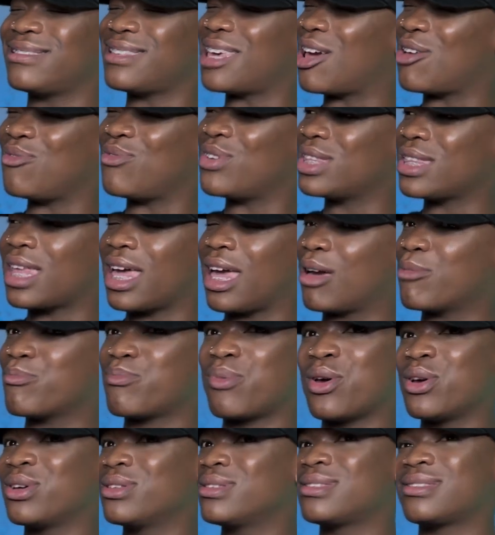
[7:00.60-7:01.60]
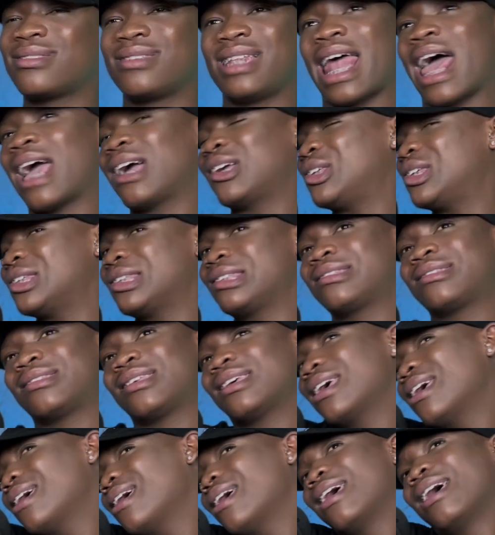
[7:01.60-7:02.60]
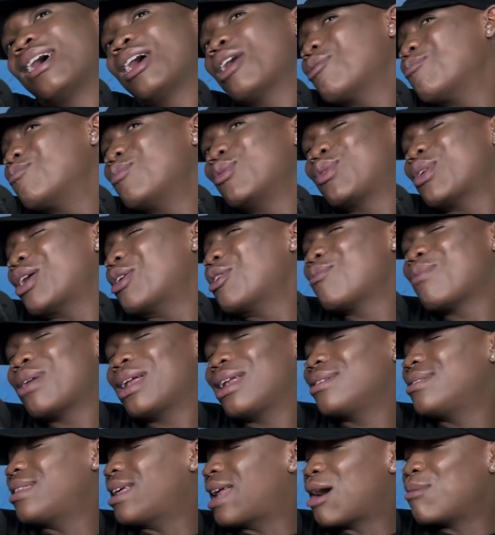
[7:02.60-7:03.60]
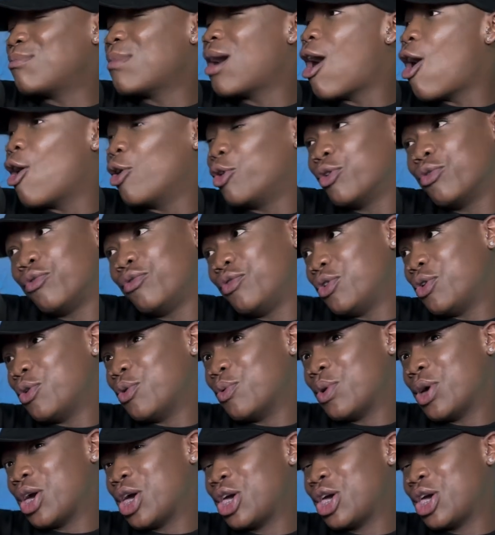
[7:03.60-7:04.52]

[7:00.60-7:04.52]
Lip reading: everything. Parents just drama out of nowhere.